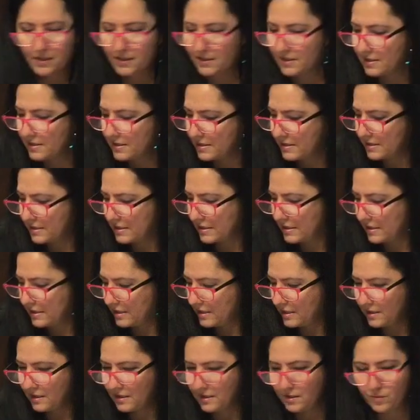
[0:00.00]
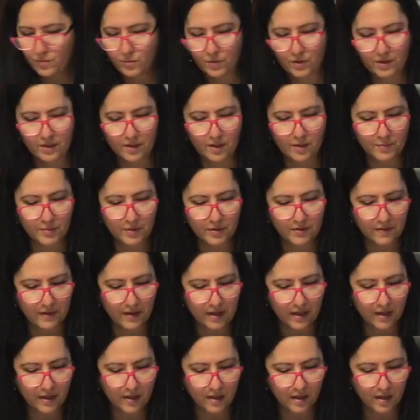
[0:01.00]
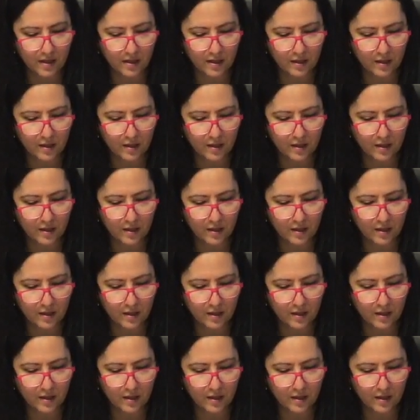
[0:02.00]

Let's see, where did I put that?